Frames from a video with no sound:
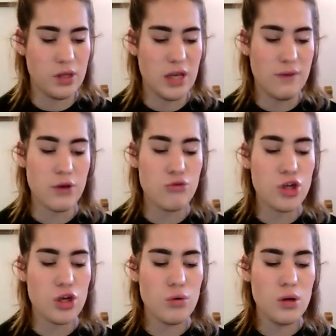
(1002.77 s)
"If you
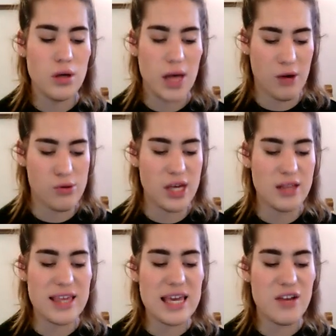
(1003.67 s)
do, I'll
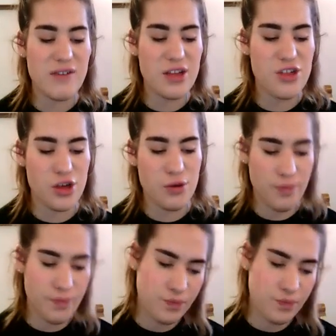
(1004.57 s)
set Dina at you."